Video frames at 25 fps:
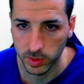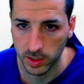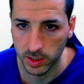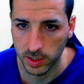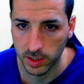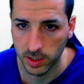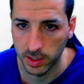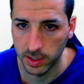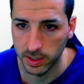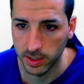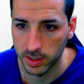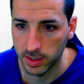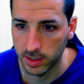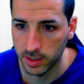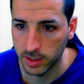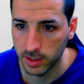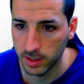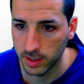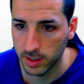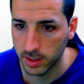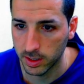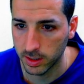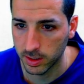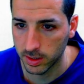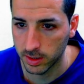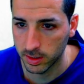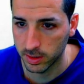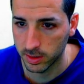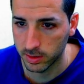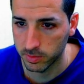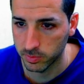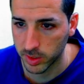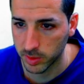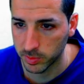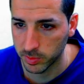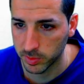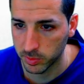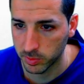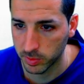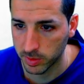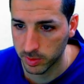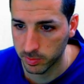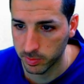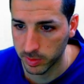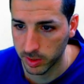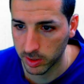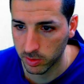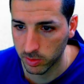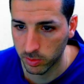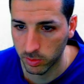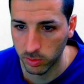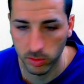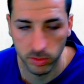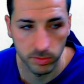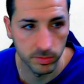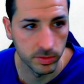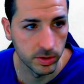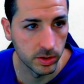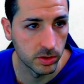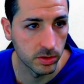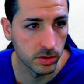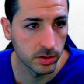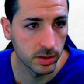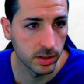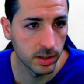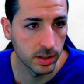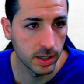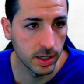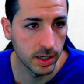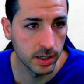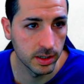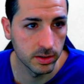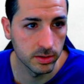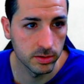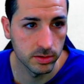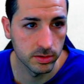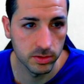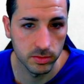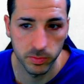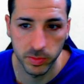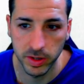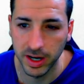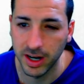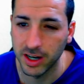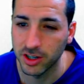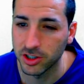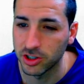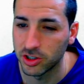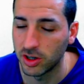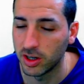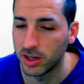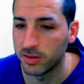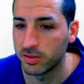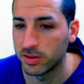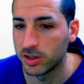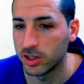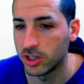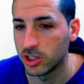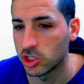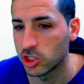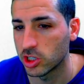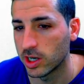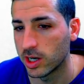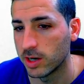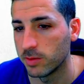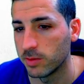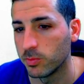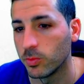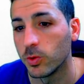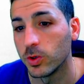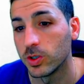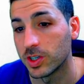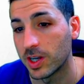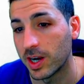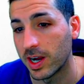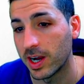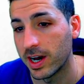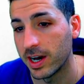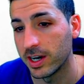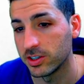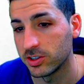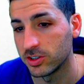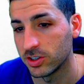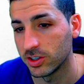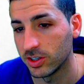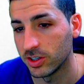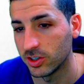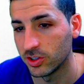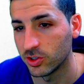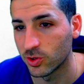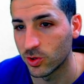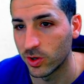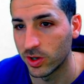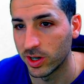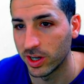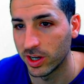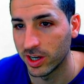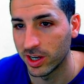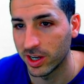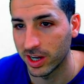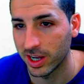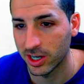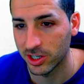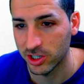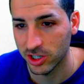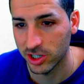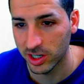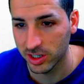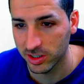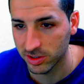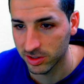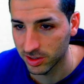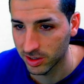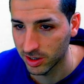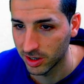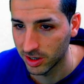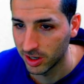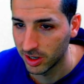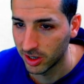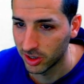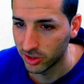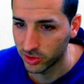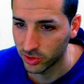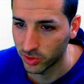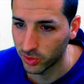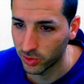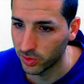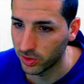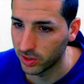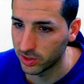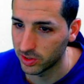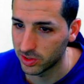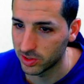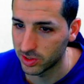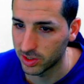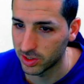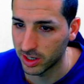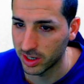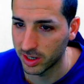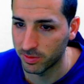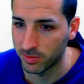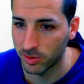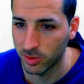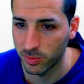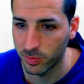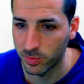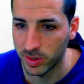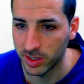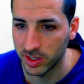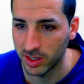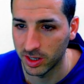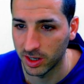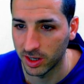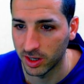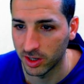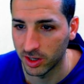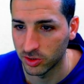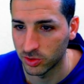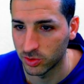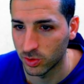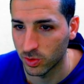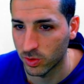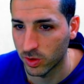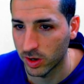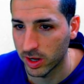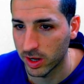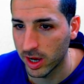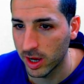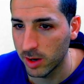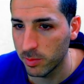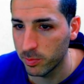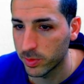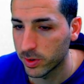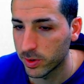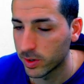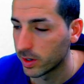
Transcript: Click here, and then maybe we can make all of it dotted lines. But actually, each time we slice, it's going to readjust. So this formatting is not going to help.